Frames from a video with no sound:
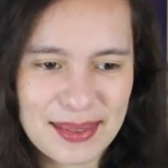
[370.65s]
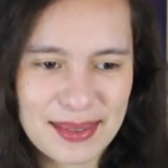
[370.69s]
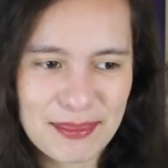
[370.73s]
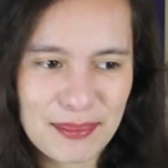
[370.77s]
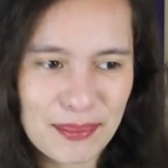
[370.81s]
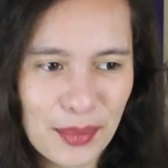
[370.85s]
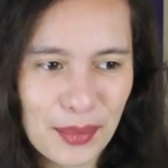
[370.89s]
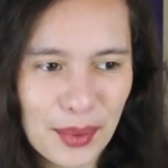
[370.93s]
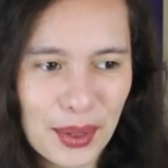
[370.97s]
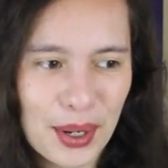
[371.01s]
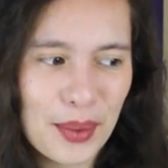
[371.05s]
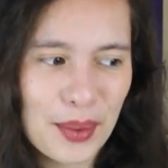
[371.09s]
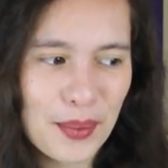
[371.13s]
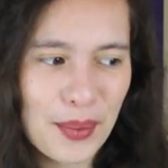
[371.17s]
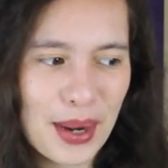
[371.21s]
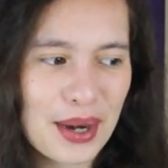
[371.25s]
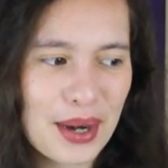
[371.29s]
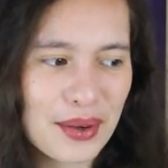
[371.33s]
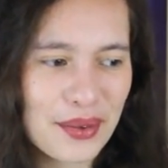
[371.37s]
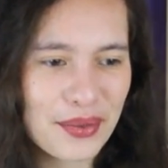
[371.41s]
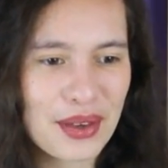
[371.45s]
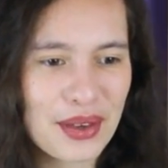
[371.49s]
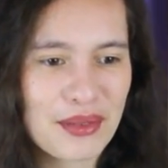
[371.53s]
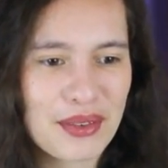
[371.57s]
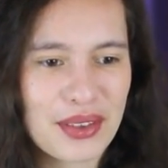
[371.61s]
more aware
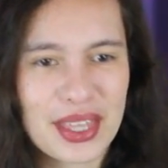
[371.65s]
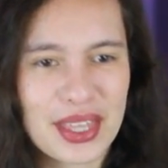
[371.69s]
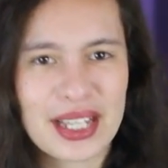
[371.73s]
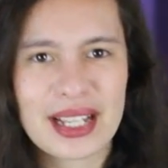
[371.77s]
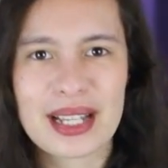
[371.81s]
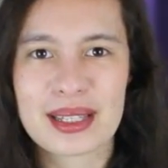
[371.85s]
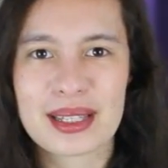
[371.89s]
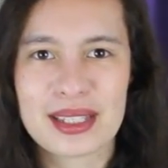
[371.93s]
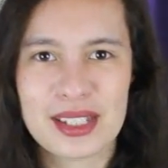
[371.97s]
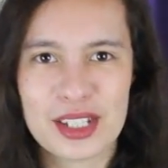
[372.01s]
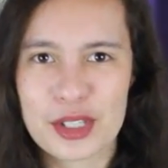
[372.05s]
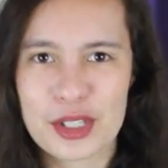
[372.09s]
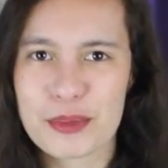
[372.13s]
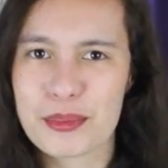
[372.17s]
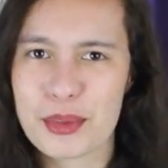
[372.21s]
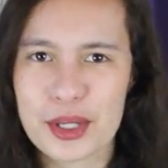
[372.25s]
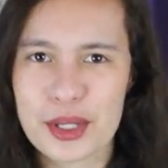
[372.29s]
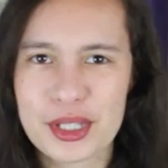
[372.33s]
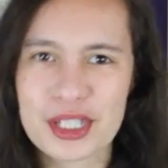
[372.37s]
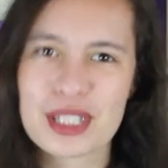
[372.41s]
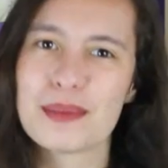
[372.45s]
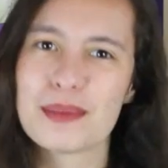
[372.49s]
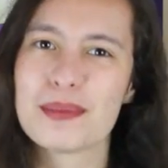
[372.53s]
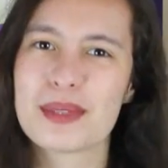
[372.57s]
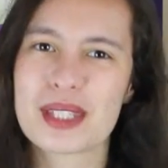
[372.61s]
of everything and just
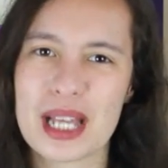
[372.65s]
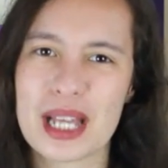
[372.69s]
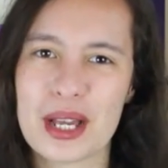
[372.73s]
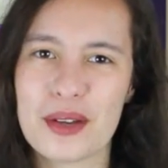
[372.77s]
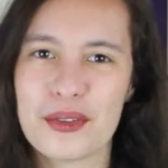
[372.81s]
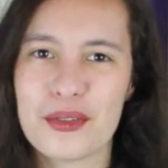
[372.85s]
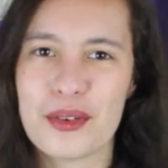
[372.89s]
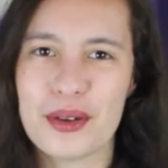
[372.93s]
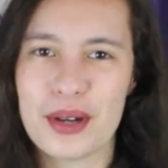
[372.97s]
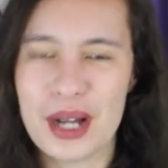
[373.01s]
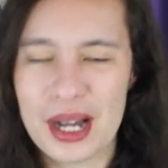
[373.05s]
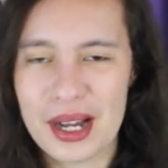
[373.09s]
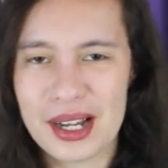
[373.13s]
puts himself